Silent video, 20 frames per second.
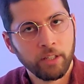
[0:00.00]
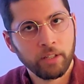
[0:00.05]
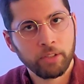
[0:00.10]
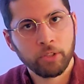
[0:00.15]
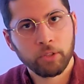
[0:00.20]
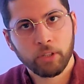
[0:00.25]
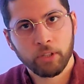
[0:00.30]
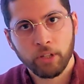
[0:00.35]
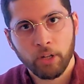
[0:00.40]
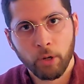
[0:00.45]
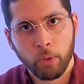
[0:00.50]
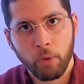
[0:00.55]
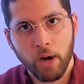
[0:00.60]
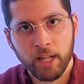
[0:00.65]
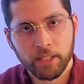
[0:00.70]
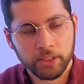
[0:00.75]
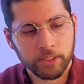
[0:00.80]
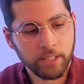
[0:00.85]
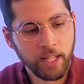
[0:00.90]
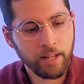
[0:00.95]
You can go
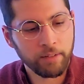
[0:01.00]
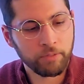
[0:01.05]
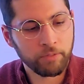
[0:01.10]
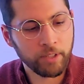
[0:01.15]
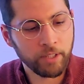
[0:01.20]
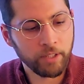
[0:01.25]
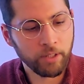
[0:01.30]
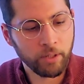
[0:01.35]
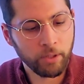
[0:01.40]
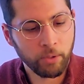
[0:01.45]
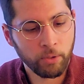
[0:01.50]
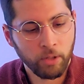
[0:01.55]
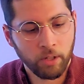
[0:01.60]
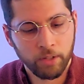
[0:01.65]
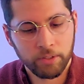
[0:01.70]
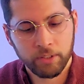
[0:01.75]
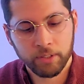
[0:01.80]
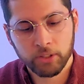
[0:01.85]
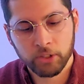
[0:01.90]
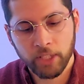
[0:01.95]
watch that video
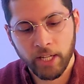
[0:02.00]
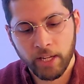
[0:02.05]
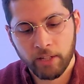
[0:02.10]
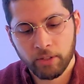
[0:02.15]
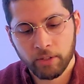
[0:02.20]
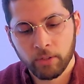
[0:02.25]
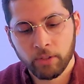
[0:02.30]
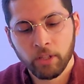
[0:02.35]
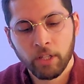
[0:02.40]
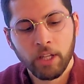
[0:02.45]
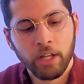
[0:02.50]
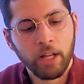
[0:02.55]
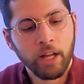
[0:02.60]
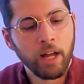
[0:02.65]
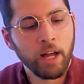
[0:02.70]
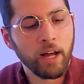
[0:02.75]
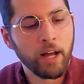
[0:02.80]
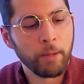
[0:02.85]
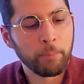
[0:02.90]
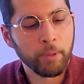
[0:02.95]
on the channel.
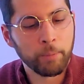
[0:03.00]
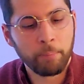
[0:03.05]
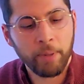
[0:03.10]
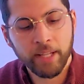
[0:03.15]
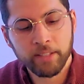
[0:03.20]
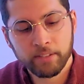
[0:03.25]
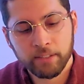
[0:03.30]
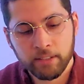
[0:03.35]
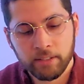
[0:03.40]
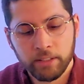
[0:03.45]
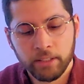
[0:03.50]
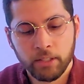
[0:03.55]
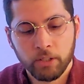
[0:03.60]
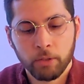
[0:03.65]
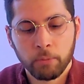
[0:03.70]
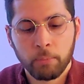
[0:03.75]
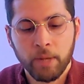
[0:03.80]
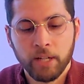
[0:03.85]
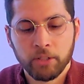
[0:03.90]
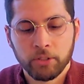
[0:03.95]
But basically, you
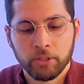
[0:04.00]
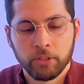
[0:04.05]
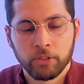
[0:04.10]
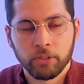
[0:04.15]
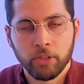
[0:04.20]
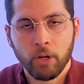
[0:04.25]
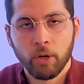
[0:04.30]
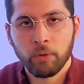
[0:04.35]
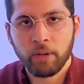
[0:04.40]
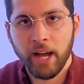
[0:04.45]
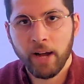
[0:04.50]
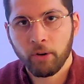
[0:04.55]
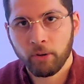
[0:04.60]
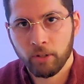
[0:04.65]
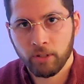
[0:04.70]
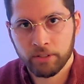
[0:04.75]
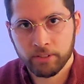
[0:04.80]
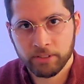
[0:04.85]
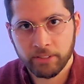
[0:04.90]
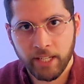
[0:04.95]
measure known
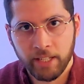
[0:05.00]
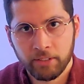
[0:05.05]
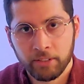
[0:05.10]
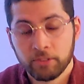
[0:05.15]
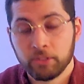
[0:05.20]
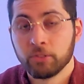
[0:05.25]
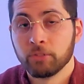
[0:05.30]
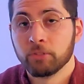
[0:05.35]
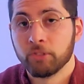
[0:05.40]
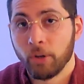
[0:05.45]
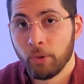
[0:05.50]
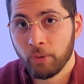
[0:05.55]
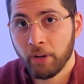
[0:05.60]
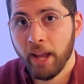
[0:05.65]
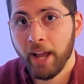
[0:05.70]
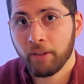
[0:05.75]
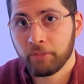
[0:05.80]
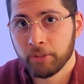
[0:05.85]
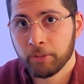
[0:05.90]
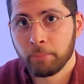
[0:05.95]
alcohol standards. You don't
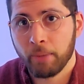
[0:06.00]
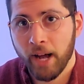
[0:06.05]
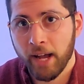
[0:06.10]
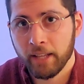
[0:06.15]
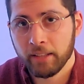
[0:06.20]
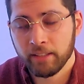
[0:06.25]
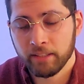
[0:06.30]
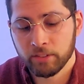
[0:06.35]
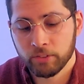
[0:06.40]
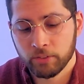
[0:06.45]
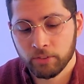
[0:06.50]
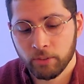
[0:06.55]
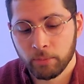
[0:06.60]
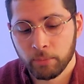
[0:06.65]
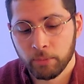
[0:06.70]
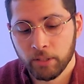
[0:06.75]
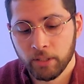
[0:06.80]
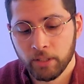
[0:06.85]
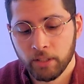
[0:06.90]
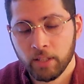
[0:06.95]
have to buy these from
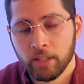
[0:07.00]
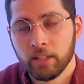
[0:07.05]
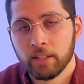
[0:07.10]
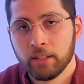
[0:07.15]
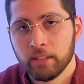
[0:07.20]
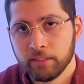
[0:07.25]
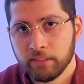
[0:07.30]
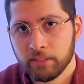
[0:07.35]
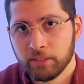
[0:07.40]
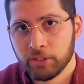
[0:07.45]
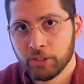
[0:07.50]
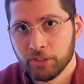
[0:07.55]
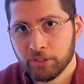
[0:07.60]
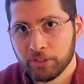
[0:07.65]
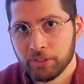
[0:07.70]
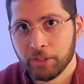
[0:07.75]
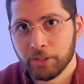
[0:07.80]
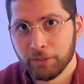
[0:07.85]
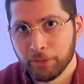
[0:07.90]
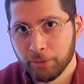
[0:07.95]
me. This is
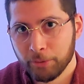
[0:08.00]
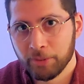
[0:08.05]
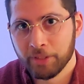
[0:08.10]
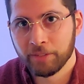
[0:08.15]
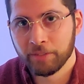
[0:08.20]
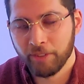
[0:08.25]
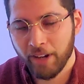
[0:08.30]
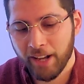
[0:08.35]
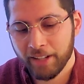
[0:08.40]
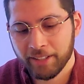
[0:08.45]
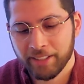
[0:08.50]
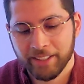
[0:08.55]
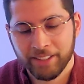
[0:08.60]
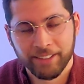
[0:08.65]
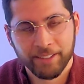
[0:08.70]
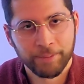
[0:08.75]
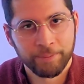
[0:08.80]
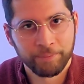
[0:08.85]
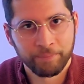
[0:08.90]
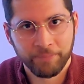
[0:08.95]
just diluted
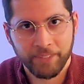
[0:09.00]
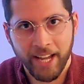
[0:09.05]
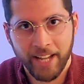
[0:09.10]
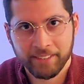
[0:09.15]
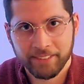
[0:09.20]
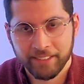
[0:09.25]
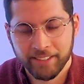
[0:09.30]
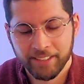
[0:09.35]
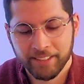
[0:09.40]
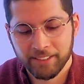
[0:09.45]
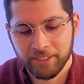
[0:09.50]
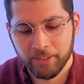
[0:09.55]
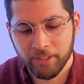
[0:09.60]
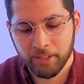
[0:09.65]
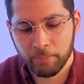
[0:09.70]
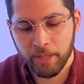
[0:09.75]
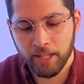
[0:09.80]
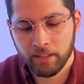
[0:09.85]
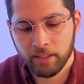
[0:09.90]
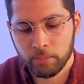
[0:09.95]
vodka. That's it. You can
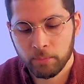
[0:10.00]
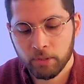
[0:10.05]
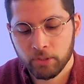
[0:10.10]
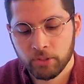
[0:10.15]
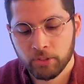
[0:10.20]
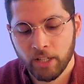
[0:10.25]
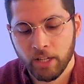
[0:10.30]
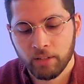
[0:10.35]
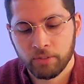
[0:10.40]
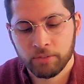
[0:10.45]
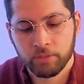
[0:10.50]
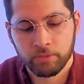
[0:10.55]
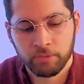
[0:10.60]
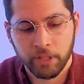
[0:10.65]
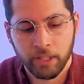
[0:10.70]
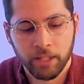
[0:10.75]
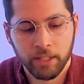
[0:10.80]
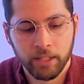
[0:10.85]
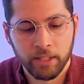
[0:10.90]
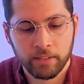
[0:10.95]
make them yourself
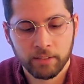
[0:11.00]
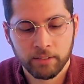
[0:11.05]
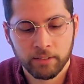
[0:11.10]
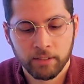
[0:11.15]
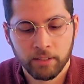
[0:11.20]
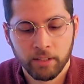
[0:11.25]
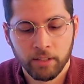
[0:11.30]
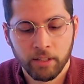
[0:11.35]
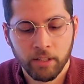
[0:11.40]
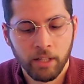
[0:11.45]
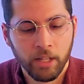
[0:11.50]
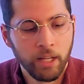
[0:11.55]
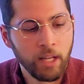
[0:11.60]
very easily.